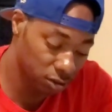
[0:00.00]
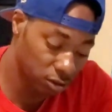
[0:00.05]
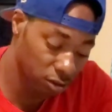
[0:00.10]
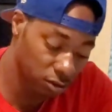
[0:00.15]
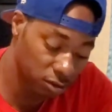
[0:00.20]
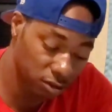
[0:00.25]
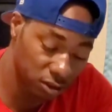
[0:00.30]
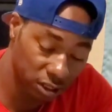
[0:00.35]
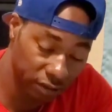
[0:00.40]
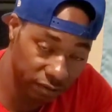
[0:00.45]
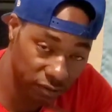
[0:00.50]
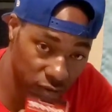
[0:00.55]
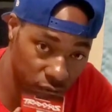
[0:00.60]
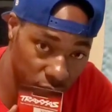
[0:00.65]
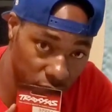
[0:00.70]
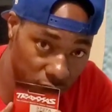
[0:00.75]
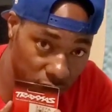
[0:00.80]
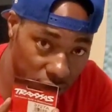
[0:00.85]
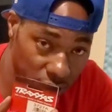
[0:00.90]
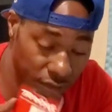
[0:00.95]

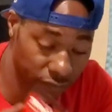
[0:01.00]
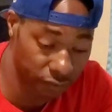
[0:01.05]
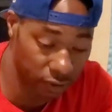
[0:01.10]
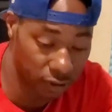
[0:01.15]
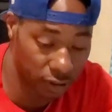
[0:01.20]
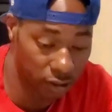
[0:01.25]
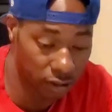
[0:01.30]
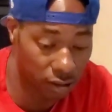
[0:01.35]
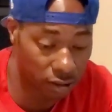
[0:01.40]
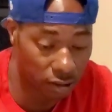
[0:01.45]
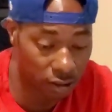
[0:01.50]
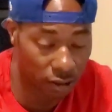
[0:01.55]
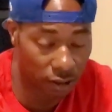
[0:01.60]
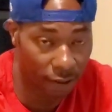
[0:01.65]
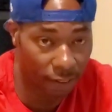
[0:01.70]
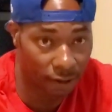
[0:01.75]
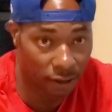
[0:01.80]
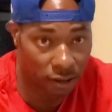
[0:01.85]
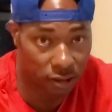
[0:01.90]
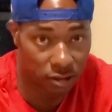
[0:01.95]
3727A.
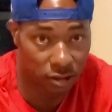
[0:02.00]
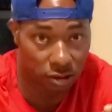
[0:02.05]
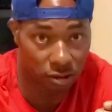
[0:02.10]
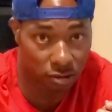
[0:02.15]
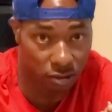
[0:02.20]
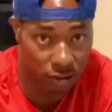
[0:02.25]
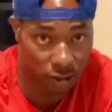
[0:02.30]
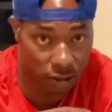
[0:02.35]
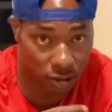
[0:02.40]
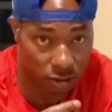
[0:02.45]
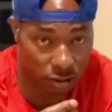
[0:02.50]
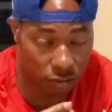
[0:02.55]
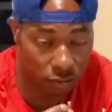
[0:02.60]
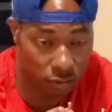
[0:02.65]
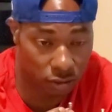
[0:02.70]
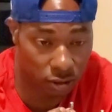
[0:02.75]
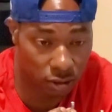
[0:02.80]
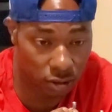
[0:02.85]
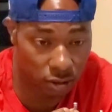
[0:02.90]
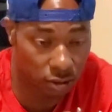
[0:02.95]
So you're gonna take two
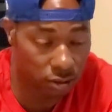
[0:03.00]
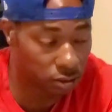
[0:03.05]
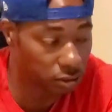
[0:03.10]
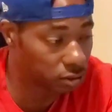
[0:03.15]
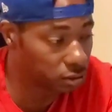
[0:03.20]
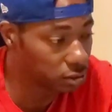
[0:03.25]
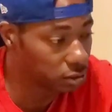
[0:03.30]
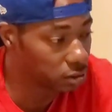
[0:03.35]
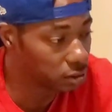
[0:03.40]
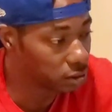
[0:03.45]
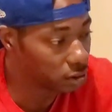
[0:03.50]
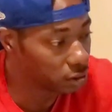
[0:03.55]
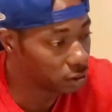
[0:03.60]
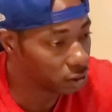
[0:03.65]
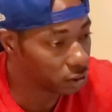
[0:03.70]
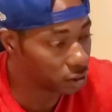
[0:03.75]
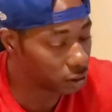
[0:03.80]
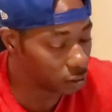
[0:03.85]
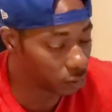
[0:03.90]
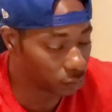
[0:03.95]
of these,
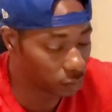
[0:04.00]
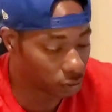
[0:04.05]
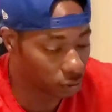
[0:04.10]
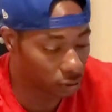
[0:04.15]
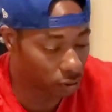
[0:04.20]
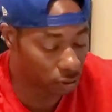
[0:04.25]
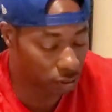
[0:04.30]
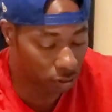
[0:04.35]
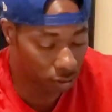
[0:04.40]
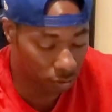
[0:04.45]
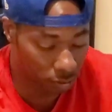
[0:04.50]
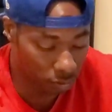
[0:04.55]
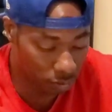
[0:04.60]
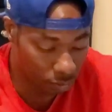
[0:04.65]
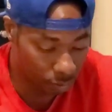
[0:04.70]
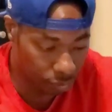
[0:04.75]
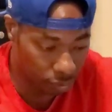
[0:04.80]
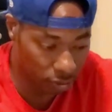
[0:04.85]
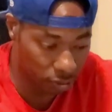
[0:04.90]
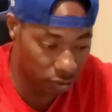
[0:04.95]
and we're gonna
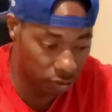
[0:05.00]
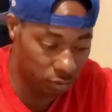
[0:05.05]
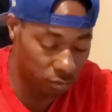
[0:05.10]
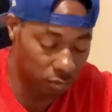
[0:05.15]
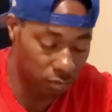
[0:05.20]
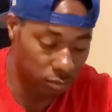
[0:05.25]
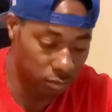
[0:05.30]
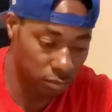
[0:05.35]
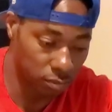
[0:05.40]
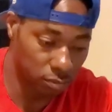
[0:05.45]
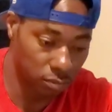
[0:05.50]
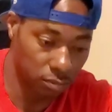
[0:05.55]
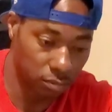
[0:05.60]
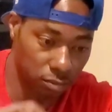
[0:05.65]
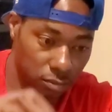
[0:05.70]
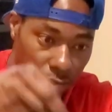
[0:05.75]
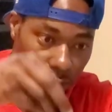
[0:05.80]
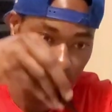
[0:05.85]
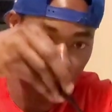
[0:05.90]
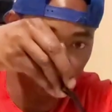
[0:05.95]
put them
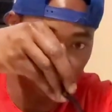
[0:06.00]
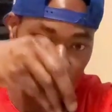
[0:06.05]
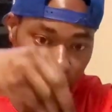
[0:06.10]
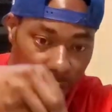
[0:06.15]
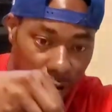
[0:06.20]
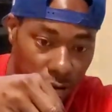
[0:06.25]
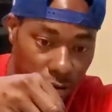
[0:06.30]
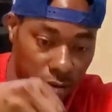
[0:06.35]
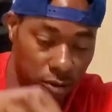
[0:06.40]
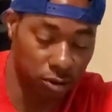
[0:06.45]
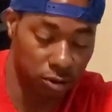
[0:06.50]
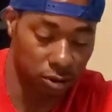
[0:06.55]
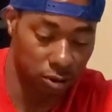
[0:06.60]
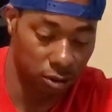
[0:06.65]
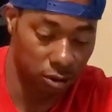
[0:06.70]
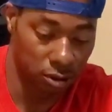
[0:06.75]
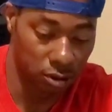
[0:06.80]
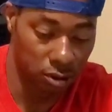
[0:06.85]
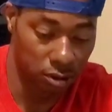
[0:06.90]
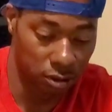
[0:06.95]
on the post.
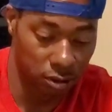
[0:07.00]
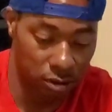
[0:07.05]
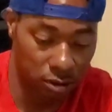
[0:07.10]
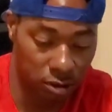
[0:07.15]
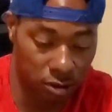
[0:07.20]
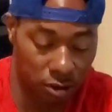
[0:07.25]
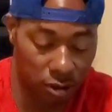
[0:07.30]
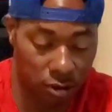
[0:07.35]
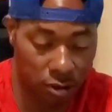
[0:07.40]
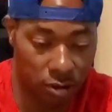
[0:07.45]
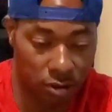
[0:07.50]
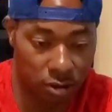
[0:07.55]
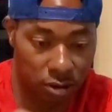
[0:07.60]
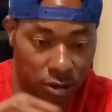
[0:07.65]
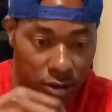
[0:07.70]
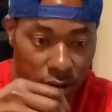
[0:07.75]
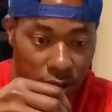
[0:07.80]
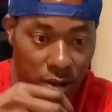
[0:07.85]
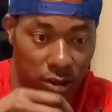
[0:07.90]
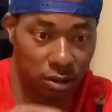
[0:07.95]
So you can
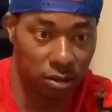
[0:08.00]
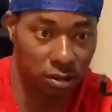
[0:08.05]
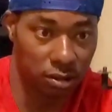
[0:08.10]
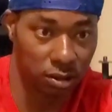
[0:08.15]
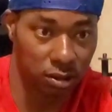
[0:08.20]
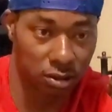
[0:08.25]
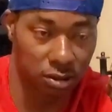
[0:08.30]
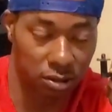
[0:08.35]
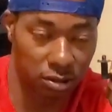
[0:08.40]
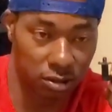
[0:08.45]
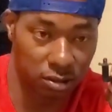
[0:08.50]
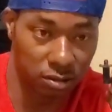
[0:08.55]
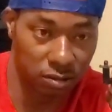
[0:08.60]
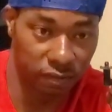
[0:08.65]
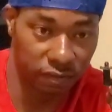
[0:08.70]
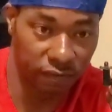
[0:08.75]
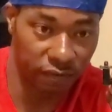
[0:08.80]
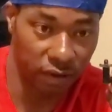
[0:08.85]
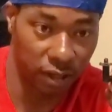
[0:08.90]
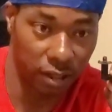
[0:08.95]
see this is the
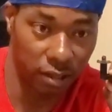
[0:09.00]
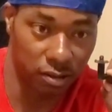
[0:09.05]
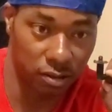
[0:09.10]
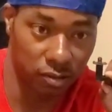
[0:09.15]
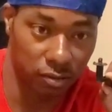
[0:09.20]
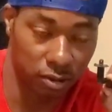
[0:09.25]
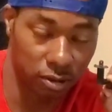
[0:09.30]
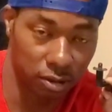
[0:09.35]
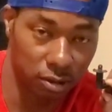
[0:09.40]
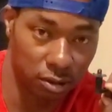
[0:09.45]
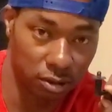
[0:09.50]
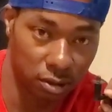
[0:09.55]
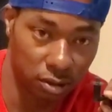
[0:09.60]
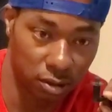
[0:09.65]
factory.